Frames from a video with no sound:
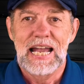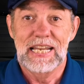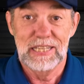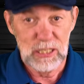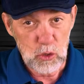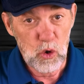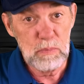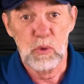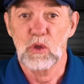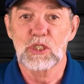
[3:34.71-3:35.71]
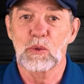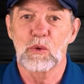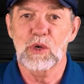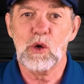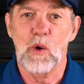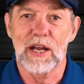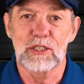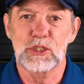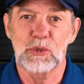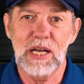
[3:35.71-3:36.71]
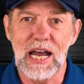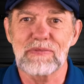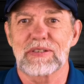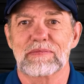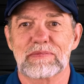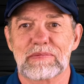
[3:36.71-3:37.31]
And the core pull requires draft.